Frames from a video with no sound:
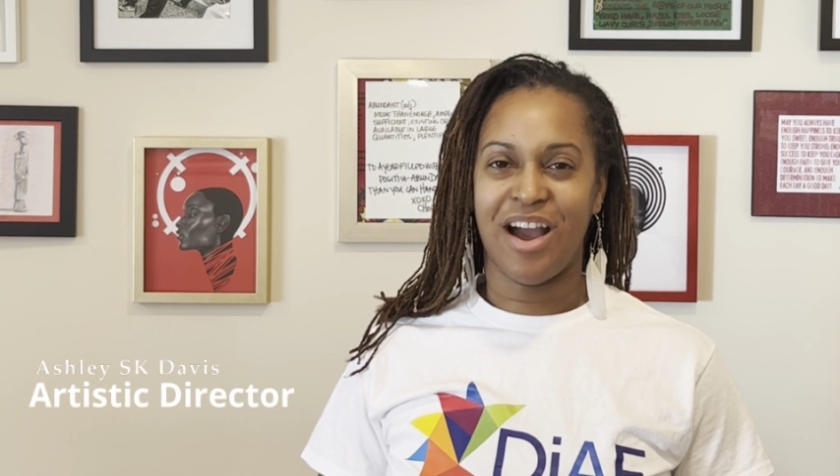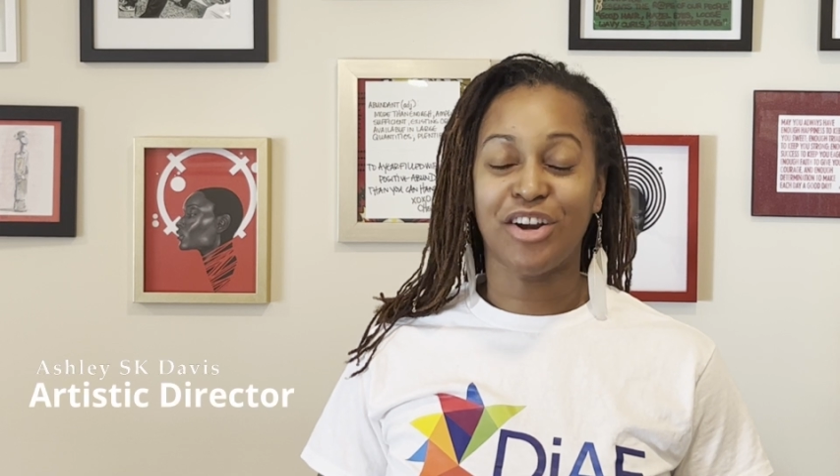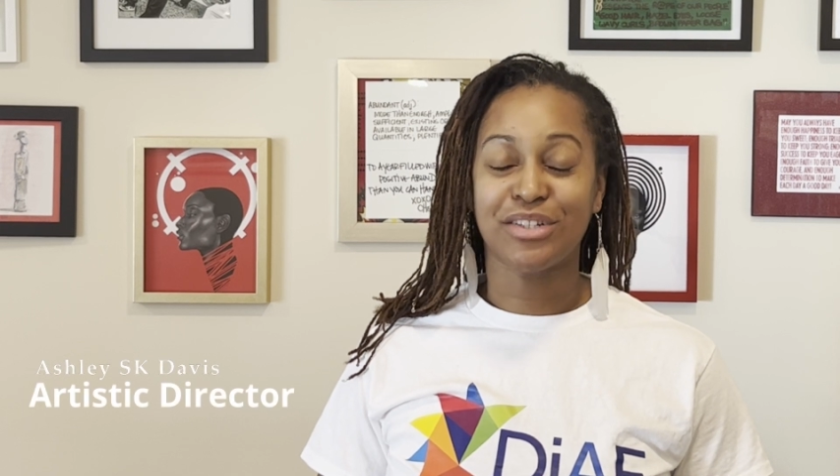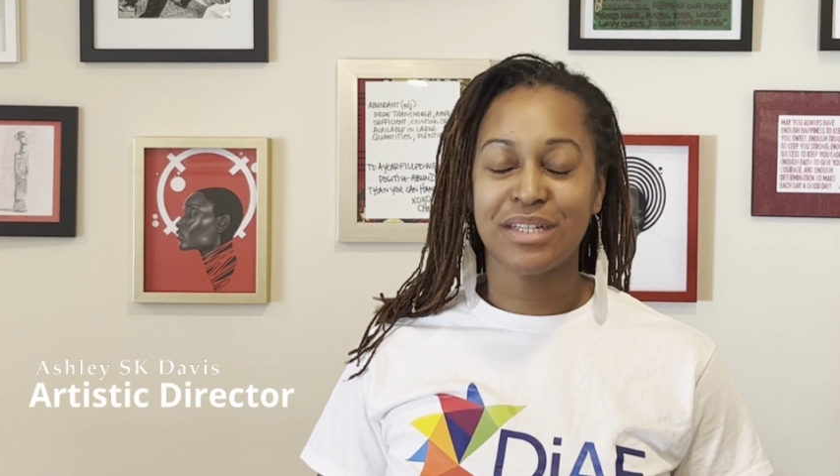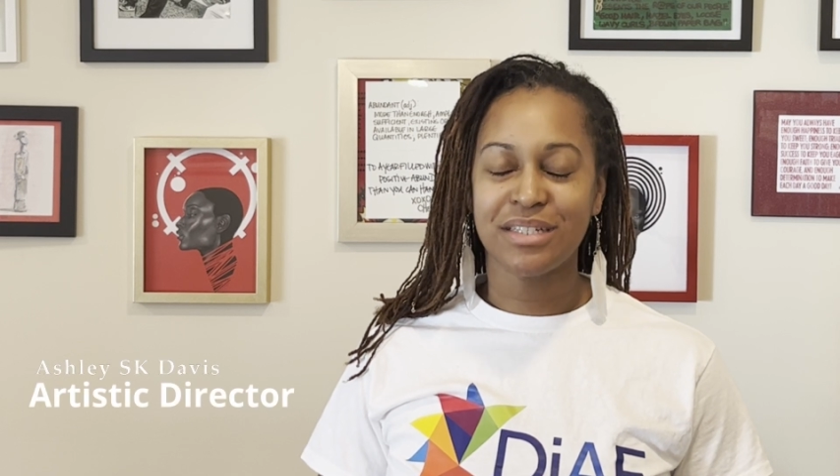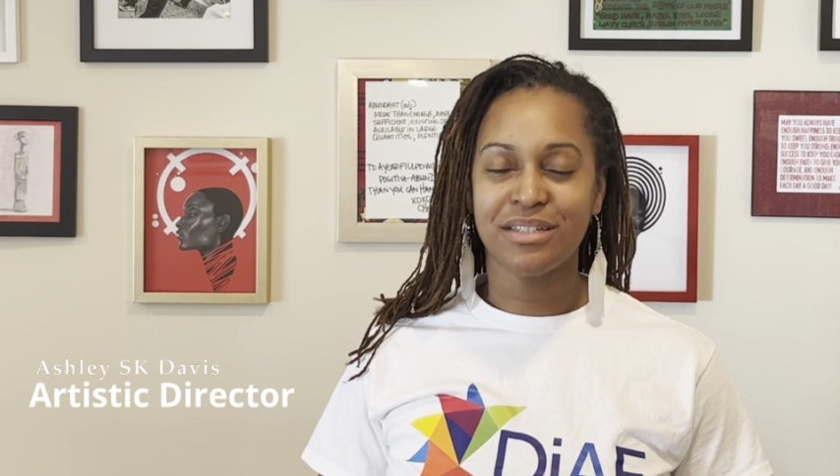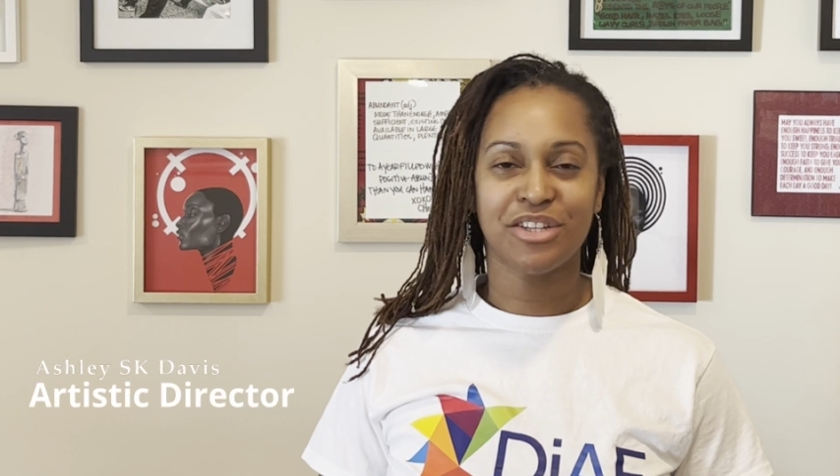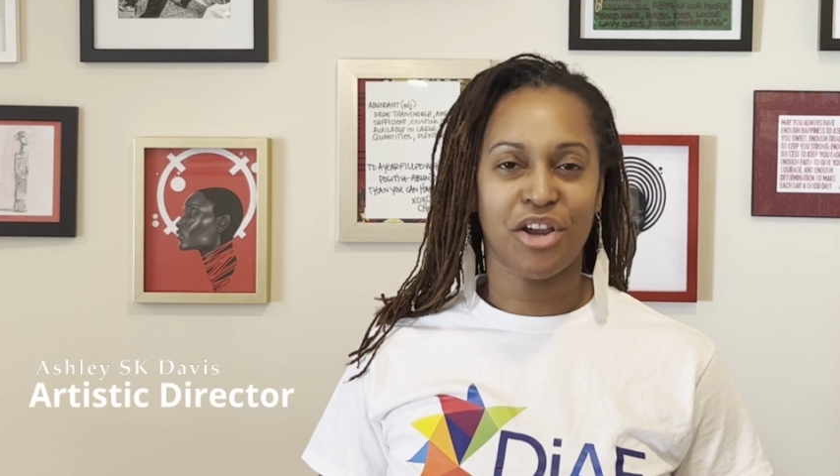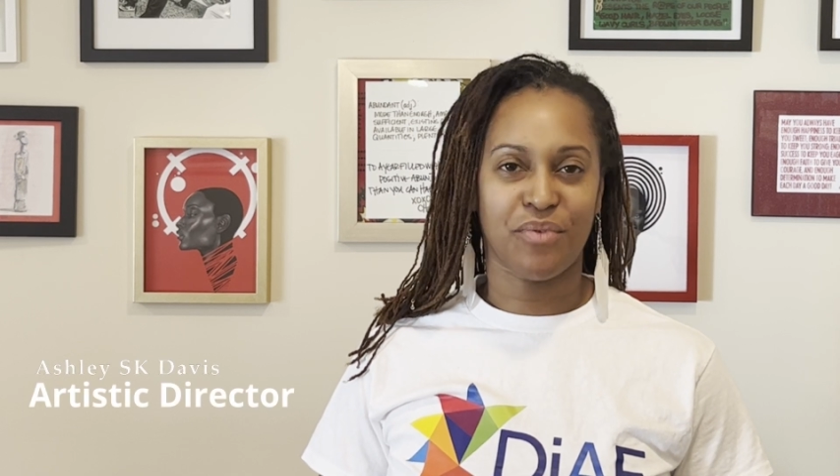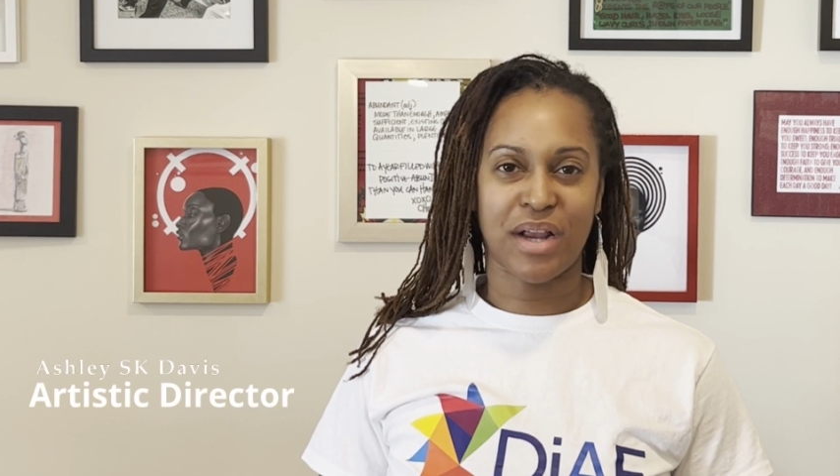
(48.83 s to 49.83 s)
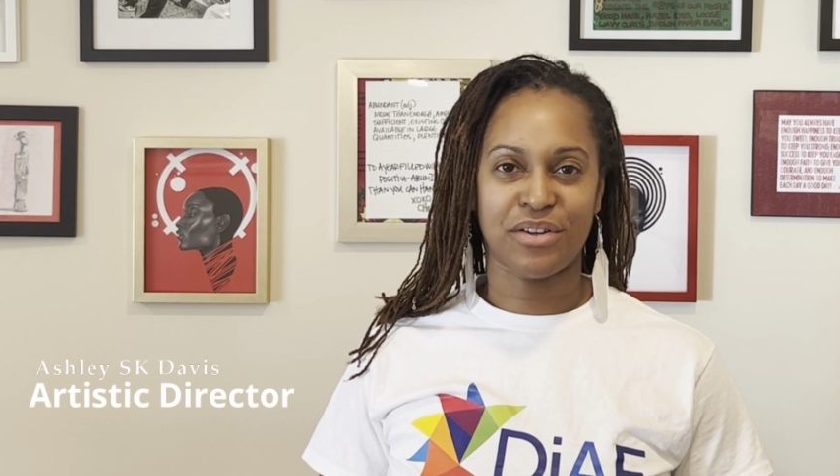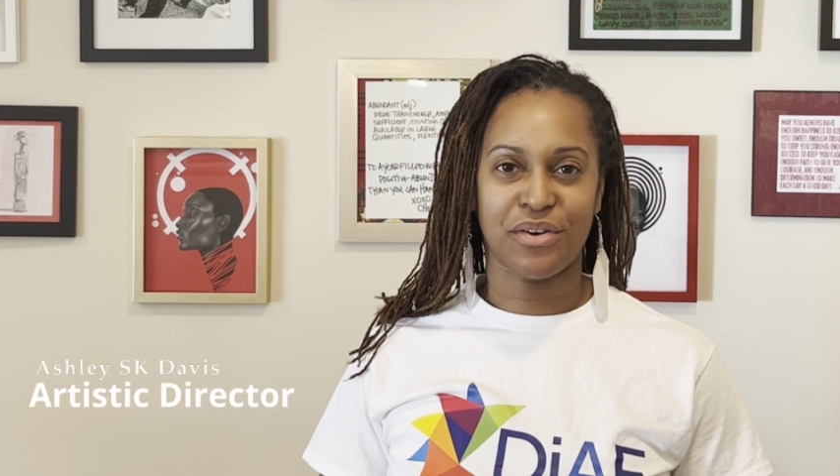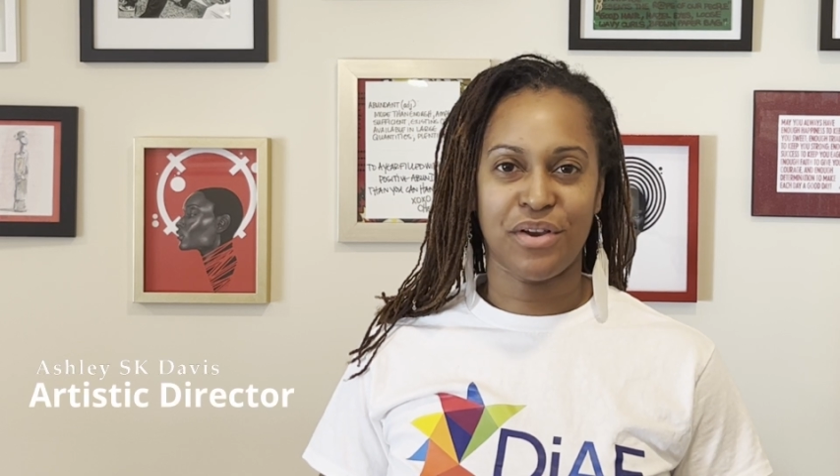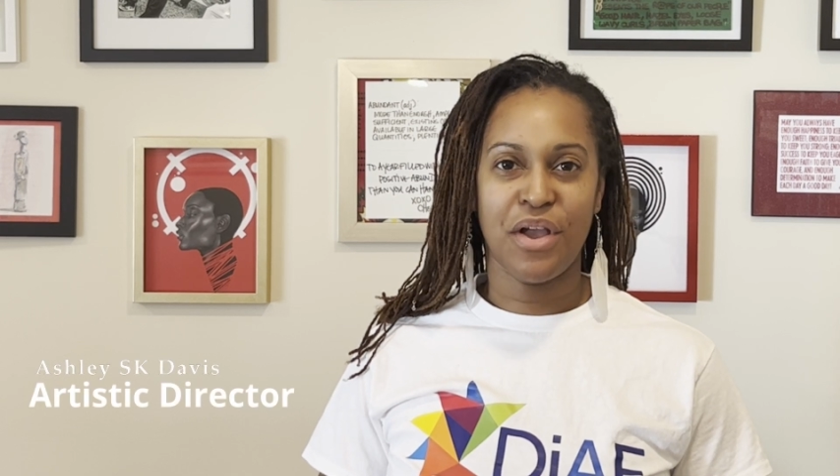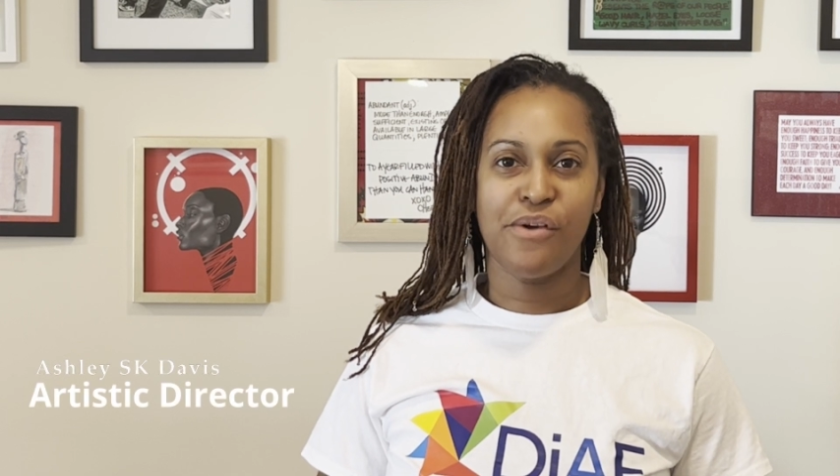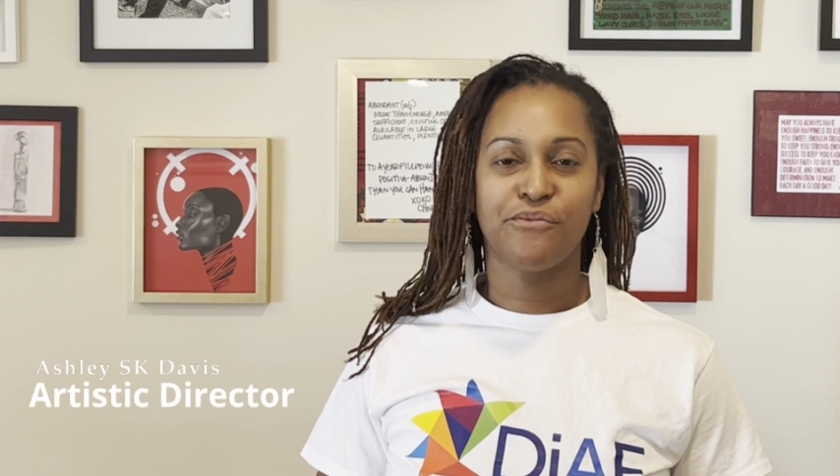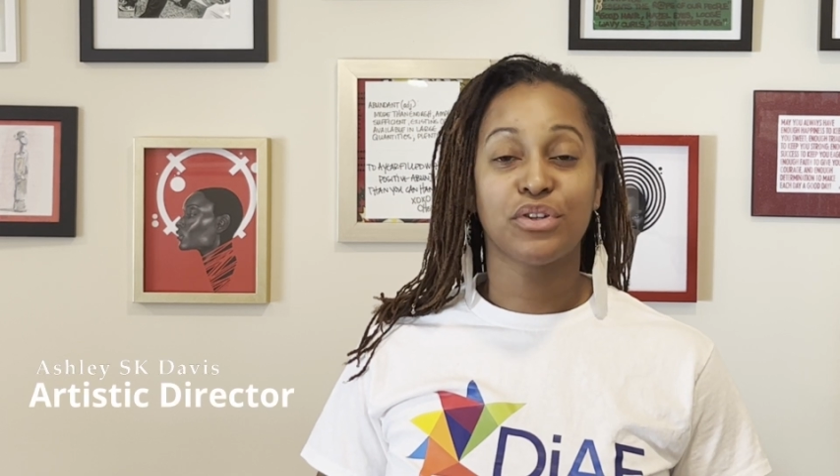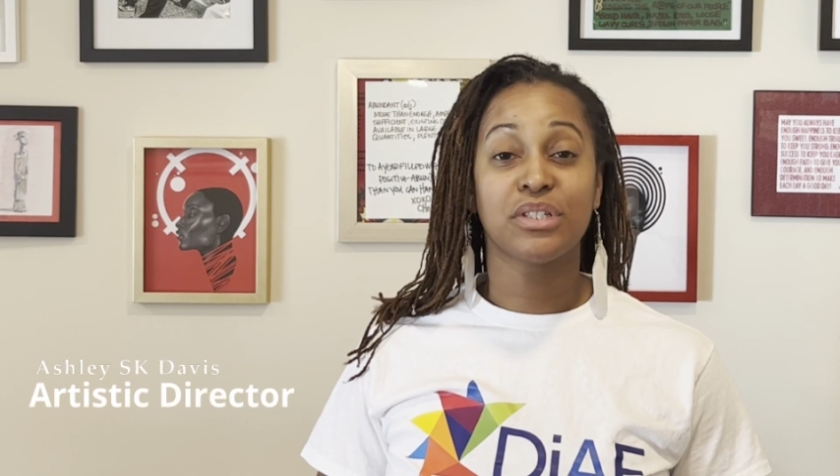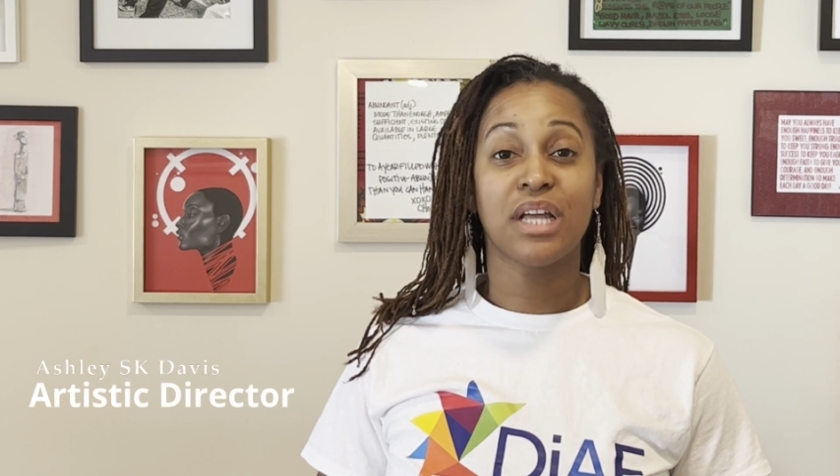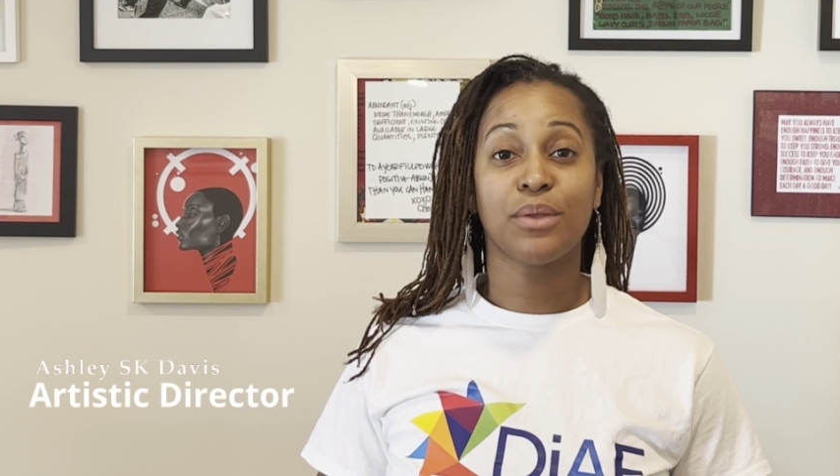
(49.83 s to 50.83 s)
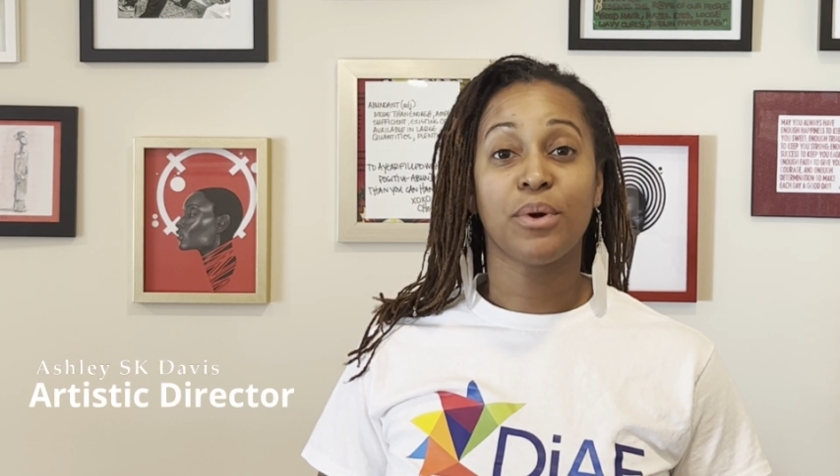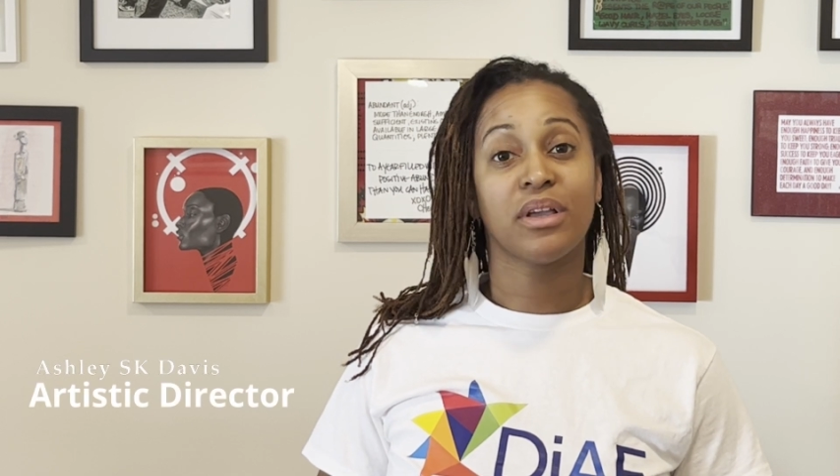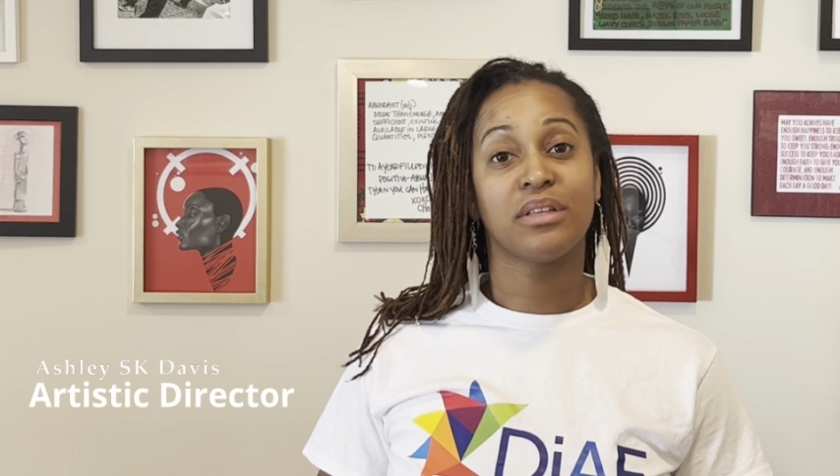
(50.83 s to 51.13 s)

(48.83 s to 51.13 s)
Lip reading: Artistic Director for Delaware